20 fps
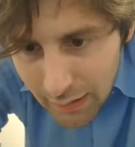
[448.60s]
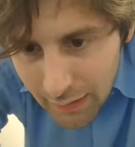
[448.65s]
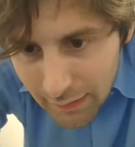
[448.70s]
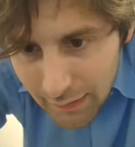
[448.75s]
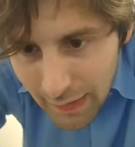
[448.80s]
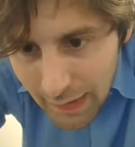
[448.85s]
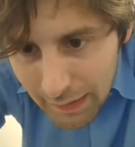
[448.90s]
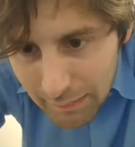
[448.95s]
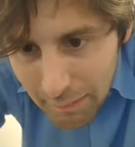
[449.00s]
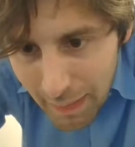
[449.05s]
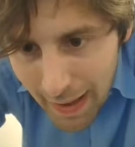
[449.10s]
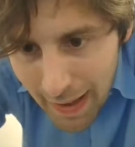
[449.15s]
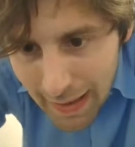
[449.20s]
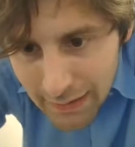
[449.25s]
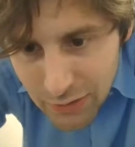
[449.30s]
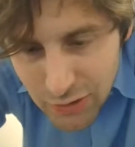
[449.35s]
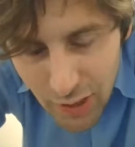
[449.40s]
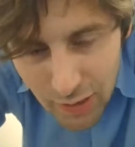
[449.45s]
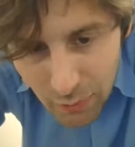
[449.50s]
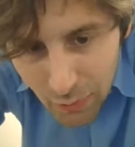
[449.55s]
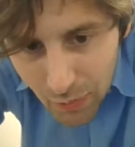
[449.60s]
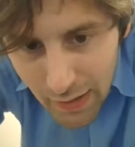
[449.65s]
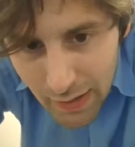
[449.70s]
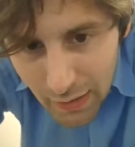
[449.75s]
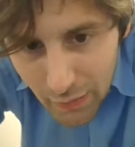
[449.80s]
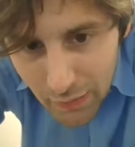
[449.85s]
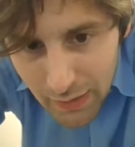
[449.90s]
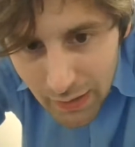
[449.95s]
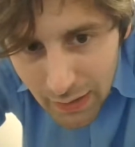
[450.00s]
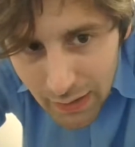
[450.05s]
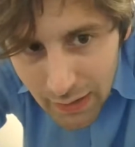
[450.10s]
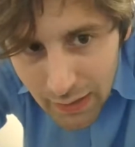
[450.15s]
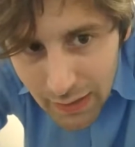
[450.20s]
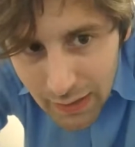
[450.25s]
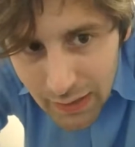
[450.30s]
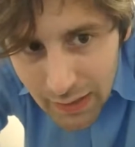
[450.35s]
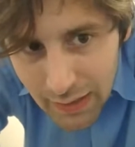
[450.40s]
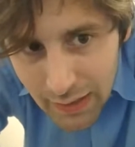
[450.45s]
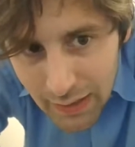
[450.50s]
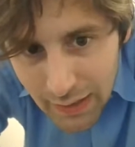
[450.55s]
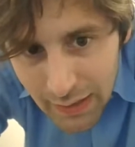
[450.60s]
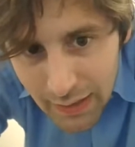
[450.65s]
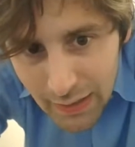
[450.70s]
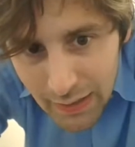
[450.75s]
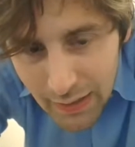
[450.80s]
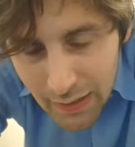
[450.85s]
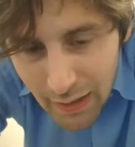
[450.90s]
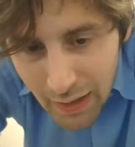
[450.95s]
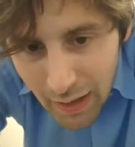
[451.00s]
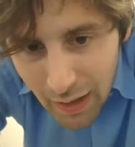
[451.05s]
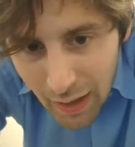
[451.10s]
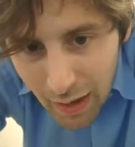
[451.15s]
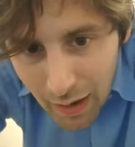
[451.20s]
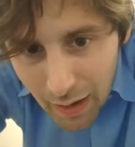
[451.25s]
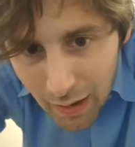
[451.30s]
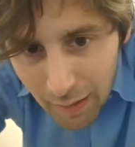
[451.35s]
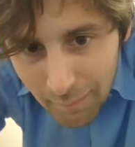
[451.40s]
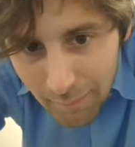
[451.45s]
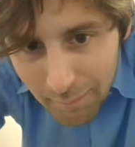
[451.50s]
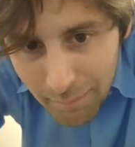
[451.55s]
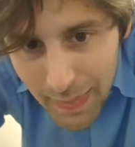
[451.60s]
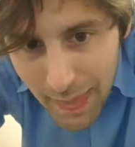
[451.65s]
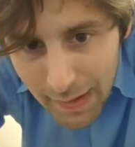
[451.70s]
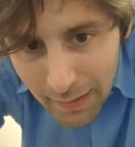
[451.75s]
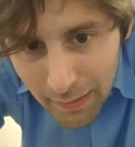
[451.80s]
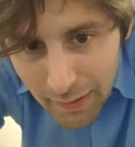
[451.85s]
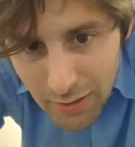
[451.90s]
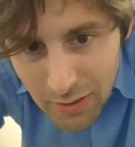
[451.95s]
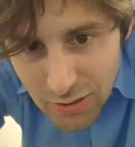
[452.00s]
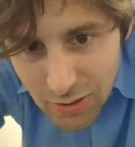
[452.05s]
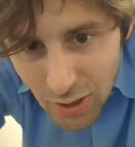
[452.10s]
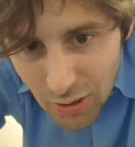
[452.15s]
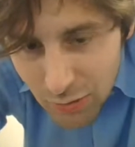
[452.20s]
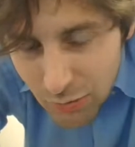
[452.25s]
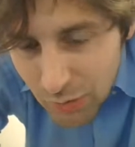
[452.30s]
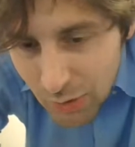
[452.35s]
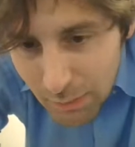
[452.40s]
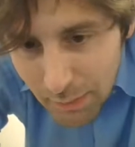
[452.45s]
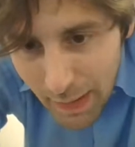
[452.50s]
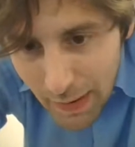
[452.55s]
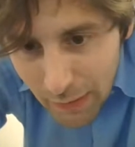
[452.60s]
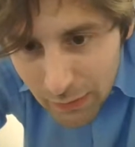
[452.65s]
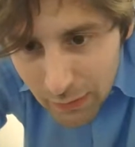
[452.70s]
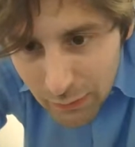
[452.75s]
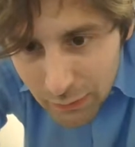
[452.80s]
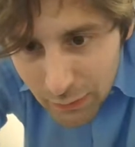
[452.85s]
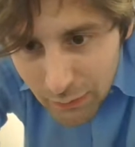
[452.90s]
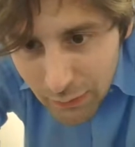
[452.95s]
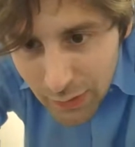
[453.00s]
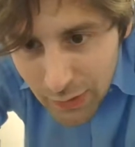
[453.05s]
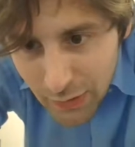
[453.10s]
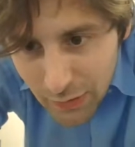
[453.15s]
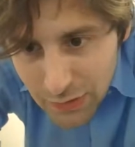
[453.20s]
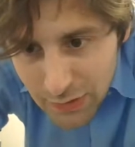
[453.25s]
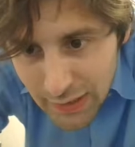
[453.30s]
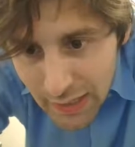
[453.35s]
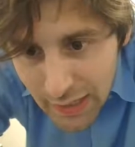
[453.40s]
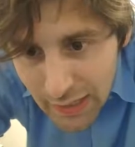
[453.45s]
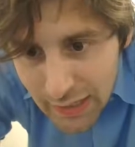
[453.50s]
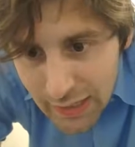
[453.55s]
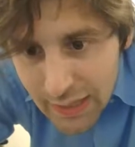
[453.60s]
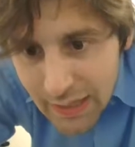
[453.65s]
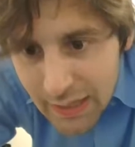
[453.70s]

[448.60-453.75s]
like my general area, then I'm going to start doing the powerlifting videos again.